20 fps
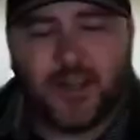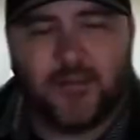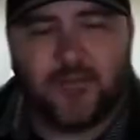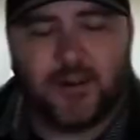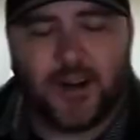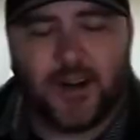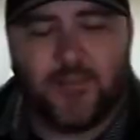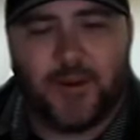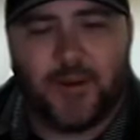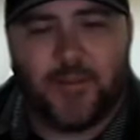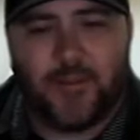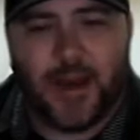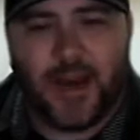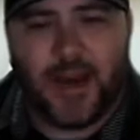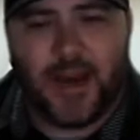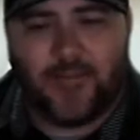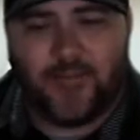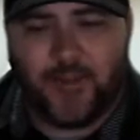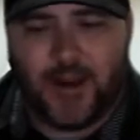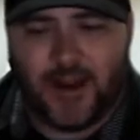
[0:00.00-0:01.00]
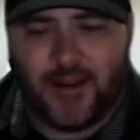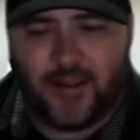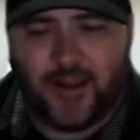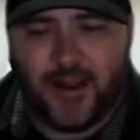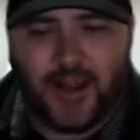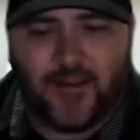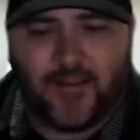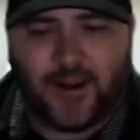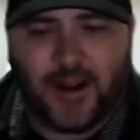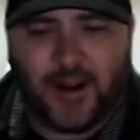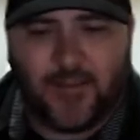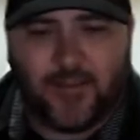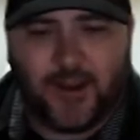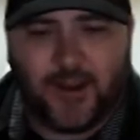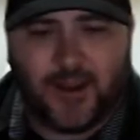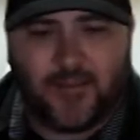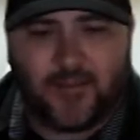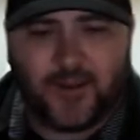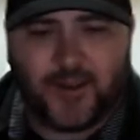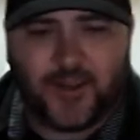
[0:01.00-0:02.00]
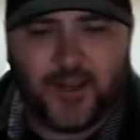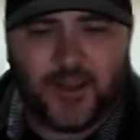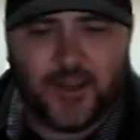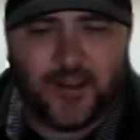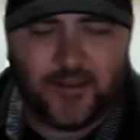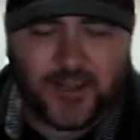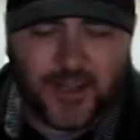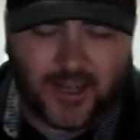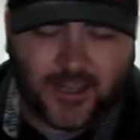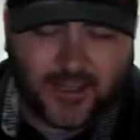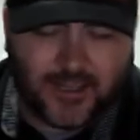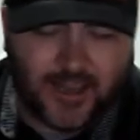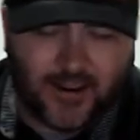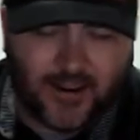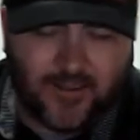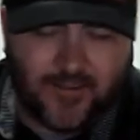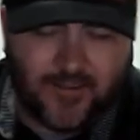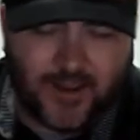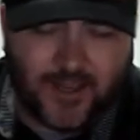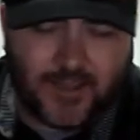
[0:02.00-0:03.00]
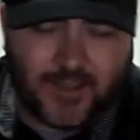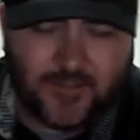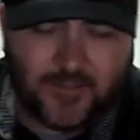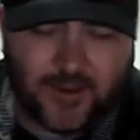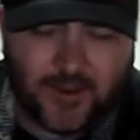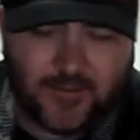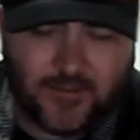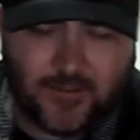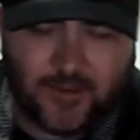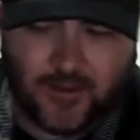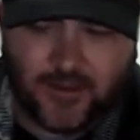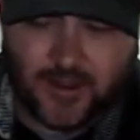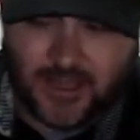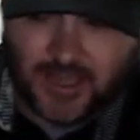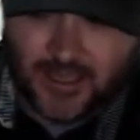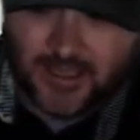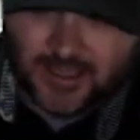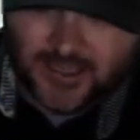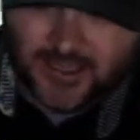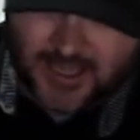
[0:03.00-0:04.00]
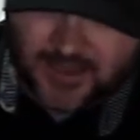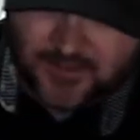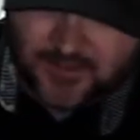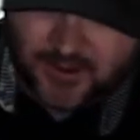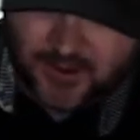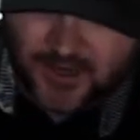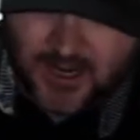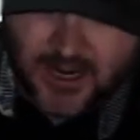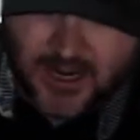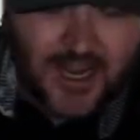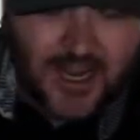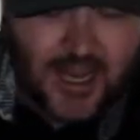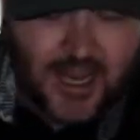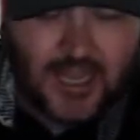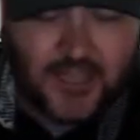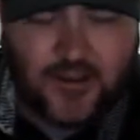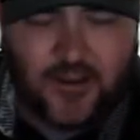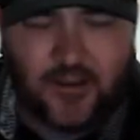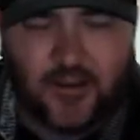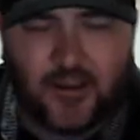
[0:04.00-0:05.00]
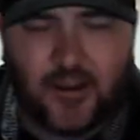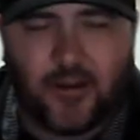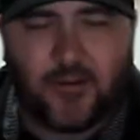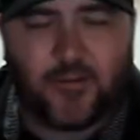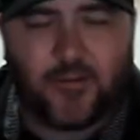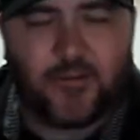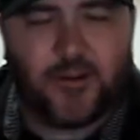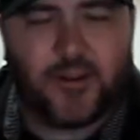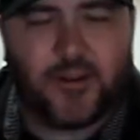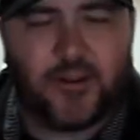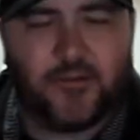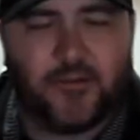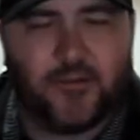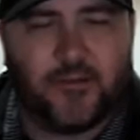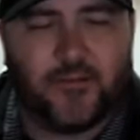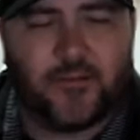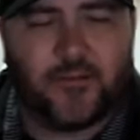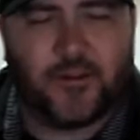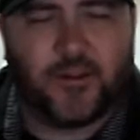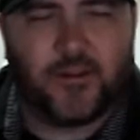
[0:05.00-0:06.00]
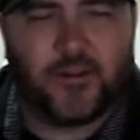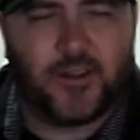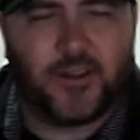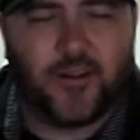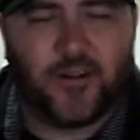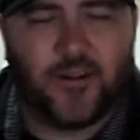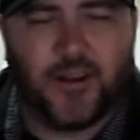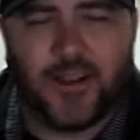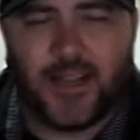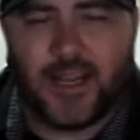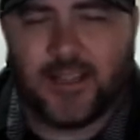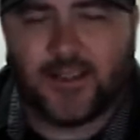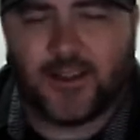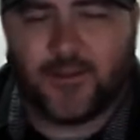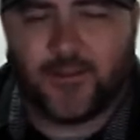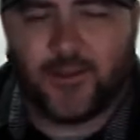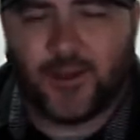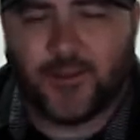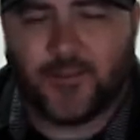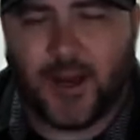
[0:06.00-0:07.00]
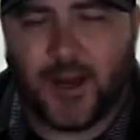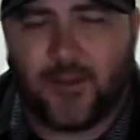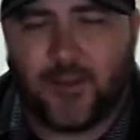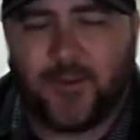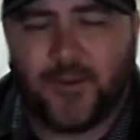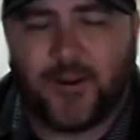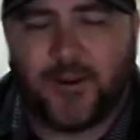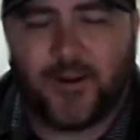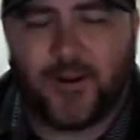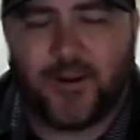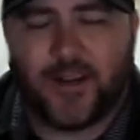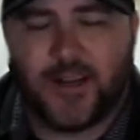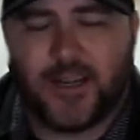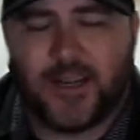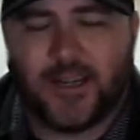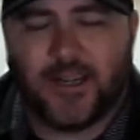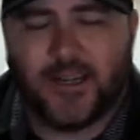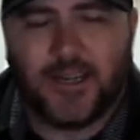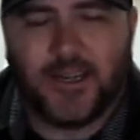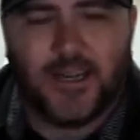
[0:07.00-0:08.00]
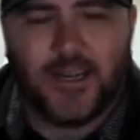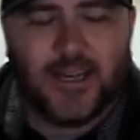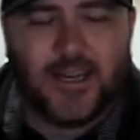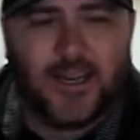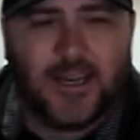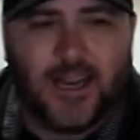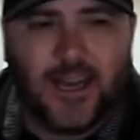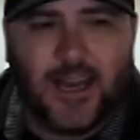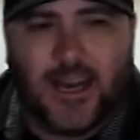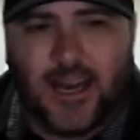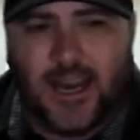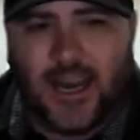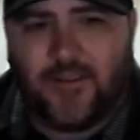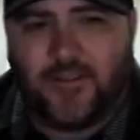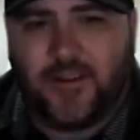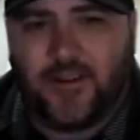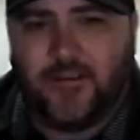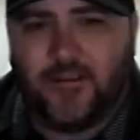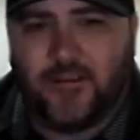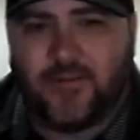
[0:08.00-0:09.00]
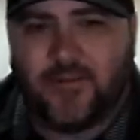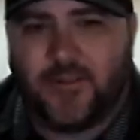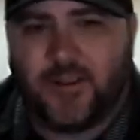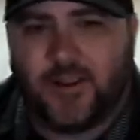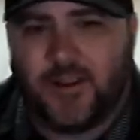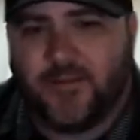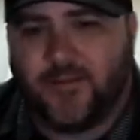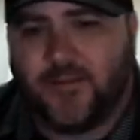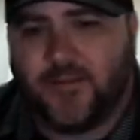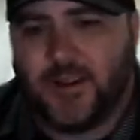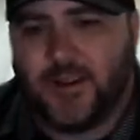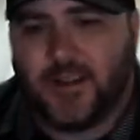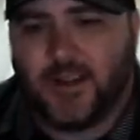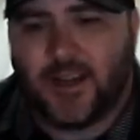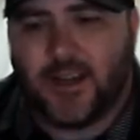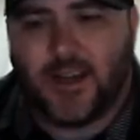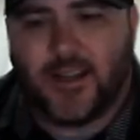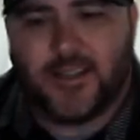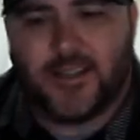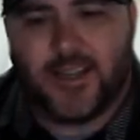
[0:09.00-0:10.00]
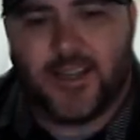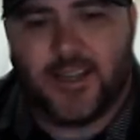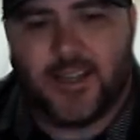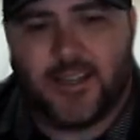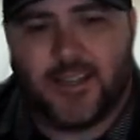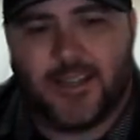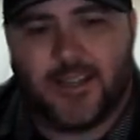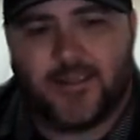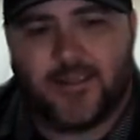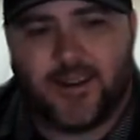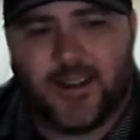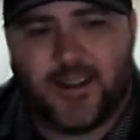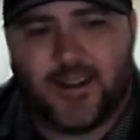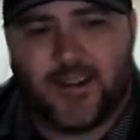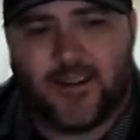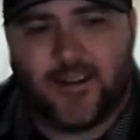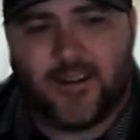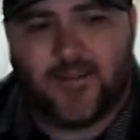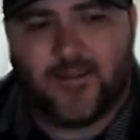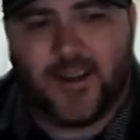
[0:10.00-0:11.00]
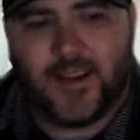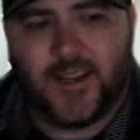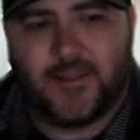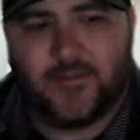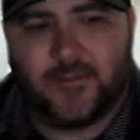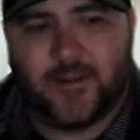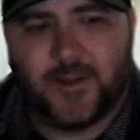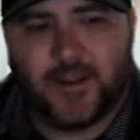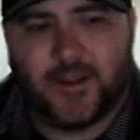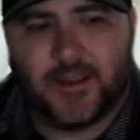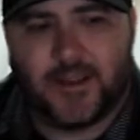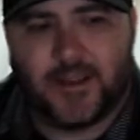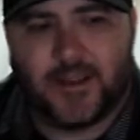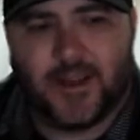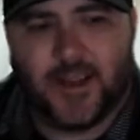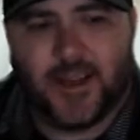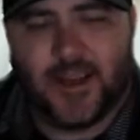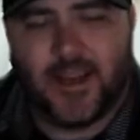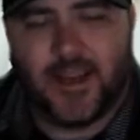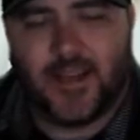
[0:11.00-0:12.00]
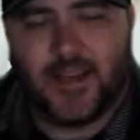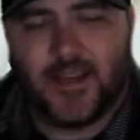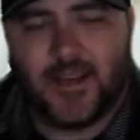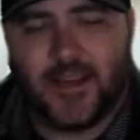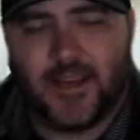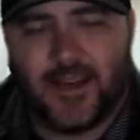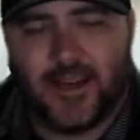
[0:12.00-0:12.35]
gonna be back better than ever at Beyond Bushido. Check us out on Facebook. That's who you'll know when we're showing. That's our most popular avenue of content, is right there on Facebook. And